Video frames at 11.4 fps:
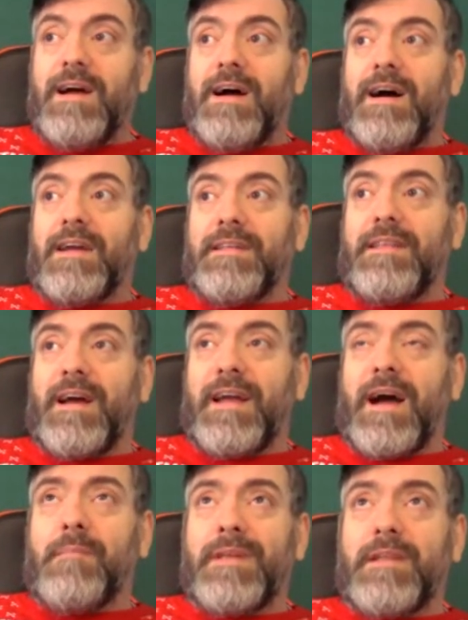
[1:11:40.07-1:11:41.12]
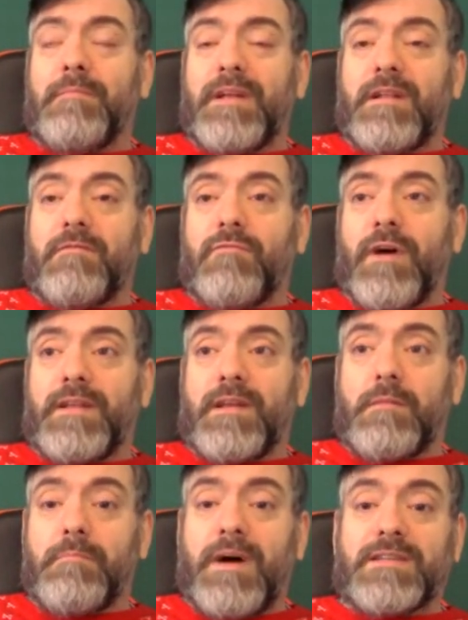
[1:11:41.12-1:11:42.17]
I am in the middle of writing a
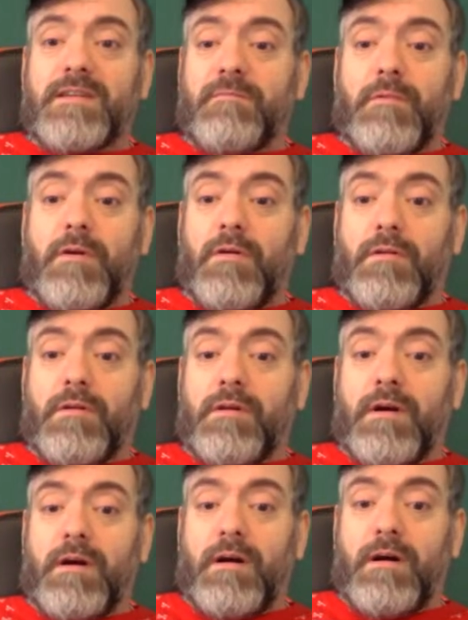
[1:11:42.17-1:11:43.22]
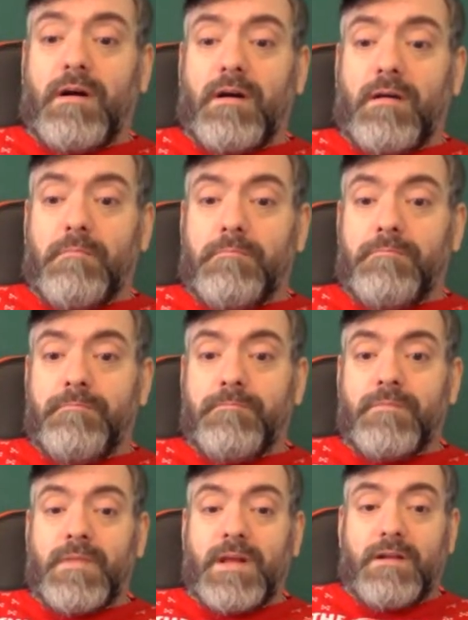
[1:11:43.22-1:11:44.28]
massive blog. I
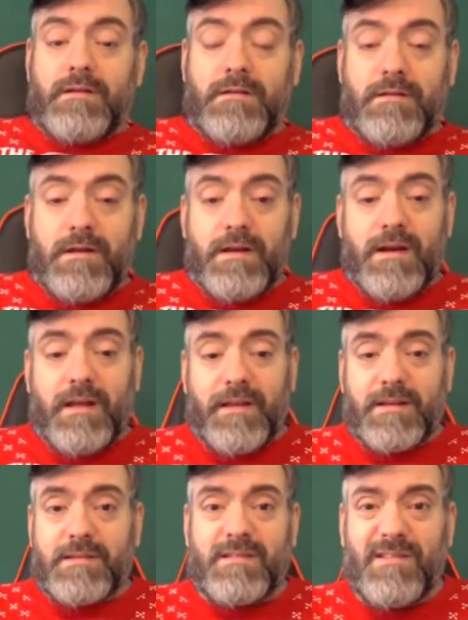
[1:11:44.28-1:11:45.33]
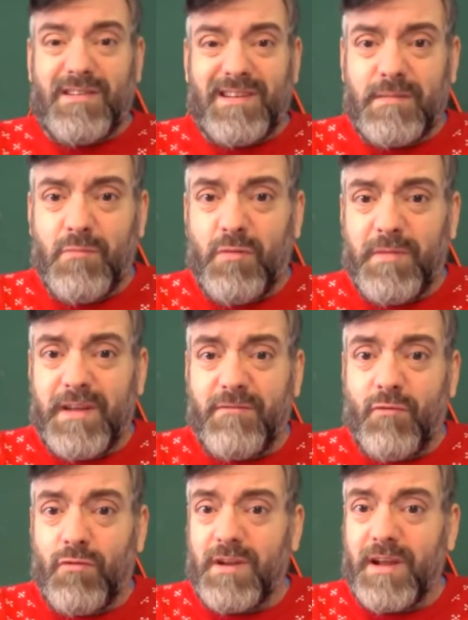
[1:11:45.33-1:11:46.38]
think it's at the moment I
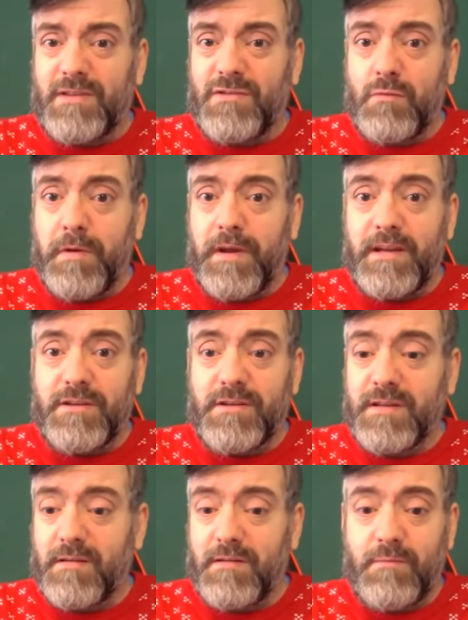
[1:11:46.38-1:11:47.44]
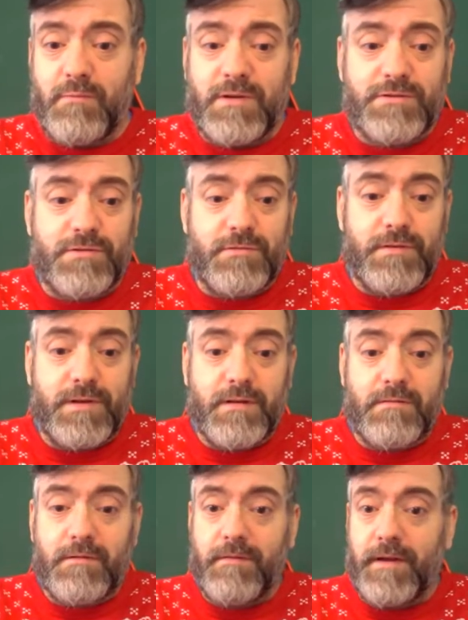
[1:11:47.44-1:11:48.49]
wrote like 2 pages. Hang on, I will show you right now
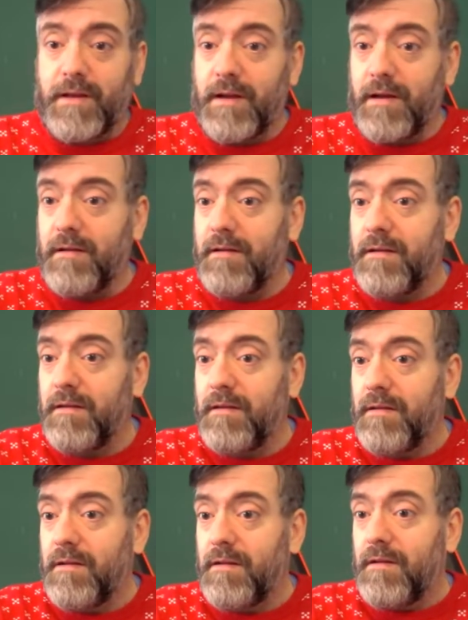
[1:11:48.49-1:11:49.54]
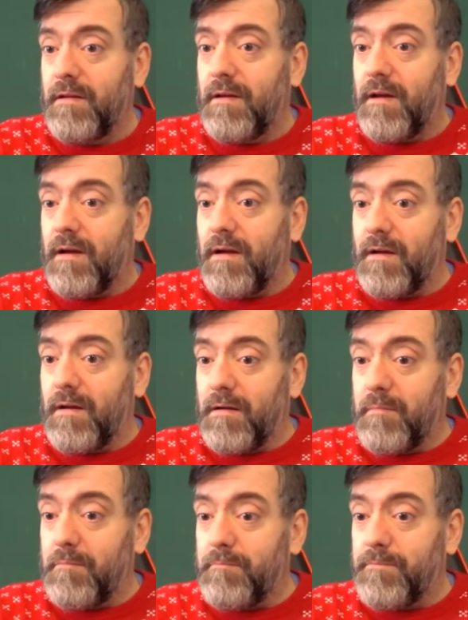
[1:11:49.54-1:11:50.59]
if I can.
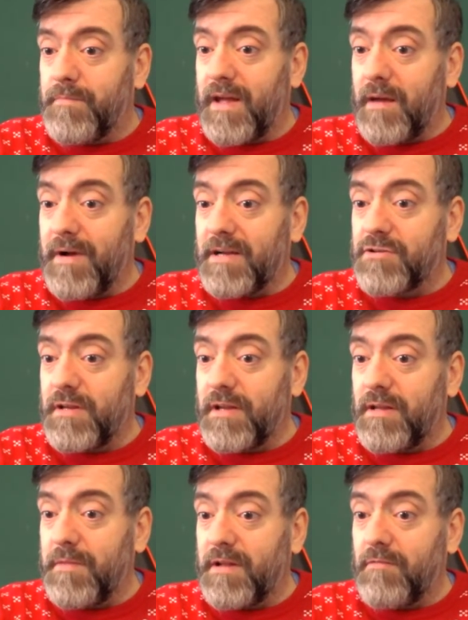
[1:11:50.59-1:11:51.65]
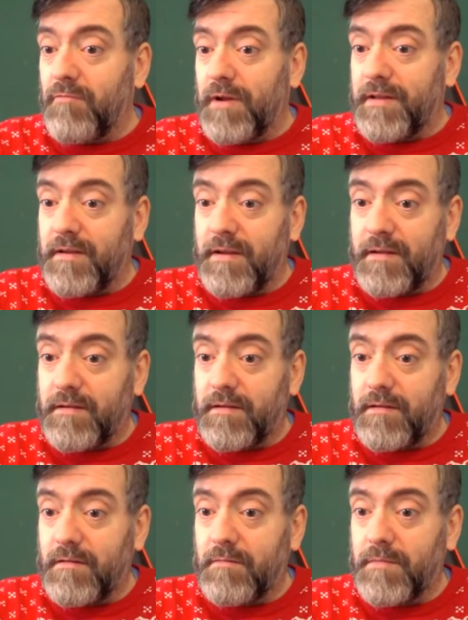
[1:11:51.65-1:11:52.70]
I am actually in the middle of writing it.
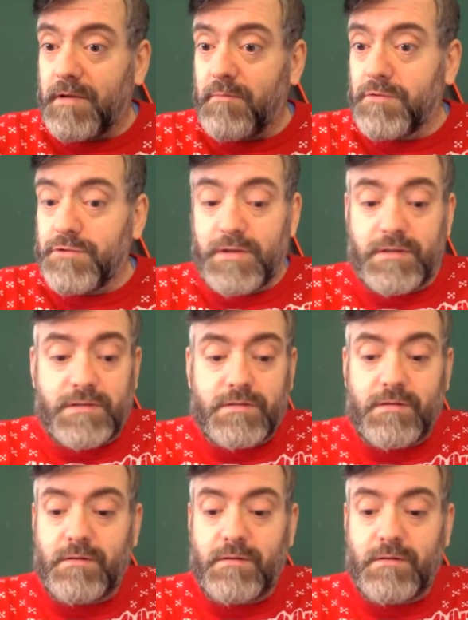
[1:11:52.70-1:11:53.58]
Not many more sheets.